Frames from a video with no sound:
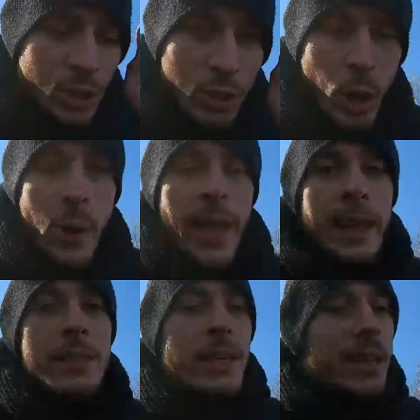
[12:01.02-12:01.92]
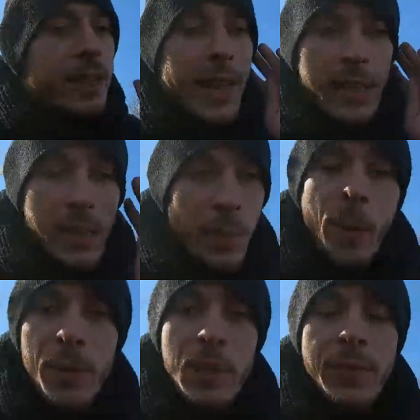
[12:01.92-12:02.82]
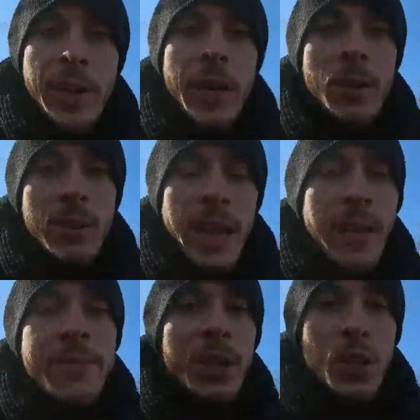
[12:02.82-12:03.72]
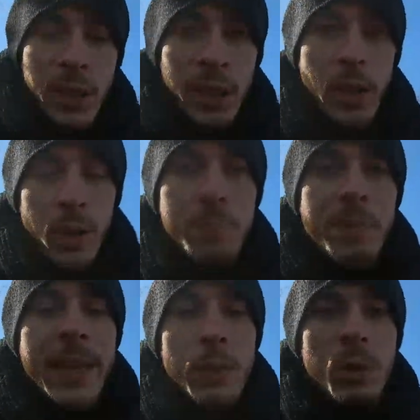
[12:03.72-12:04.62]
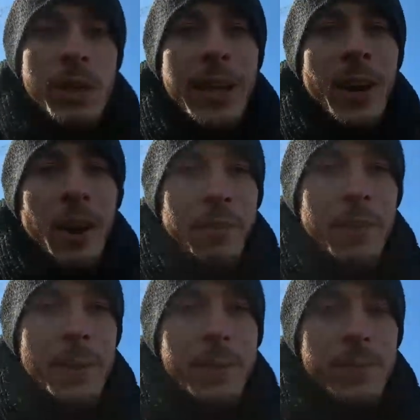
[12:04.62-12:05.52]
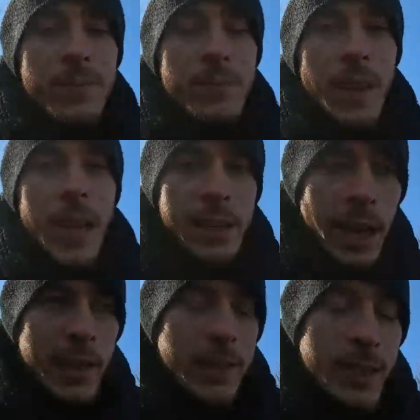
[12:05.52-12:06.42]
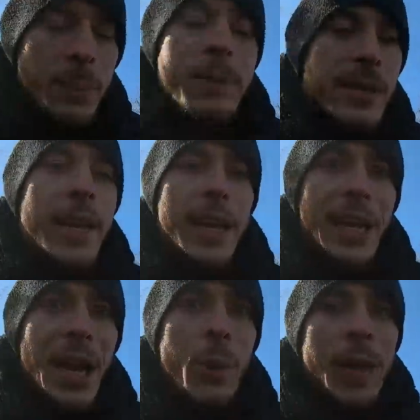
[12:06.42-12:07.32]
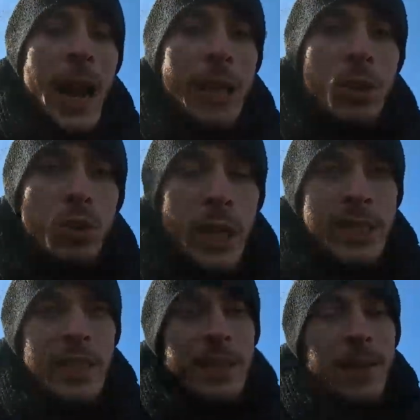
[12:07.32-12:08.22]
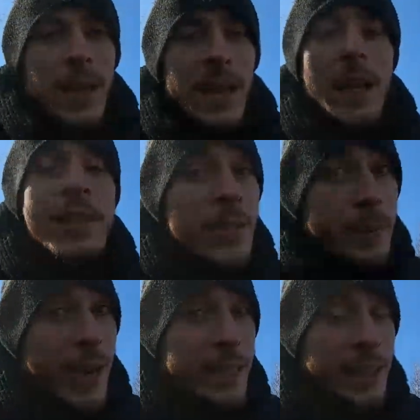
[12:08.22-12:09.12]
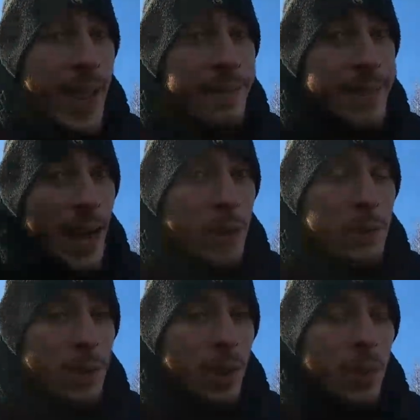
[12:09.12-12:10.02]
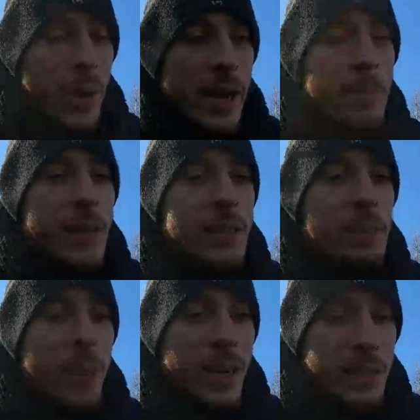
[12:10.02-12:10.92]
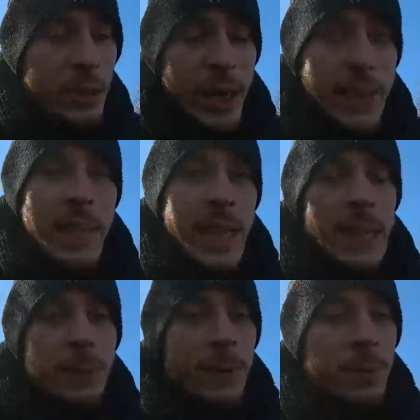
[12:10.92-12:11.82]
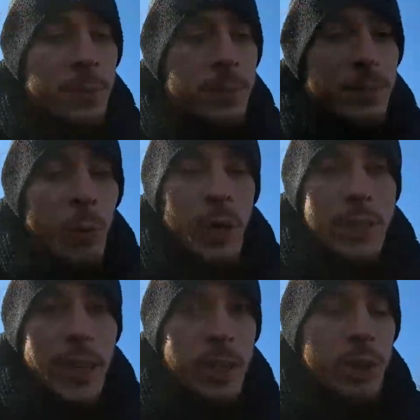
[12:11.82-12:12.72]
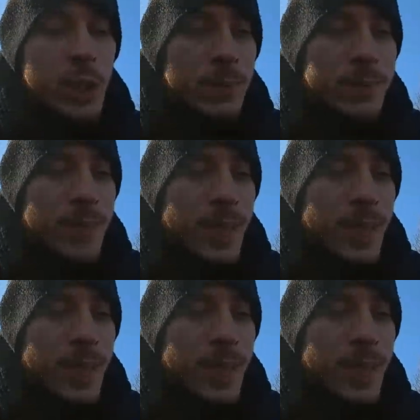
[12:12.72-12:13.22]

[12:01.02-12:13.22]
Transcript: and just go ahead and keep publishing videos and eventually, you know, things will take off. I, I deep inside, I know it, I trust it. Doesn't mean I didn't have doubts on the way, but, but I trusted that deeper voice, that intuition.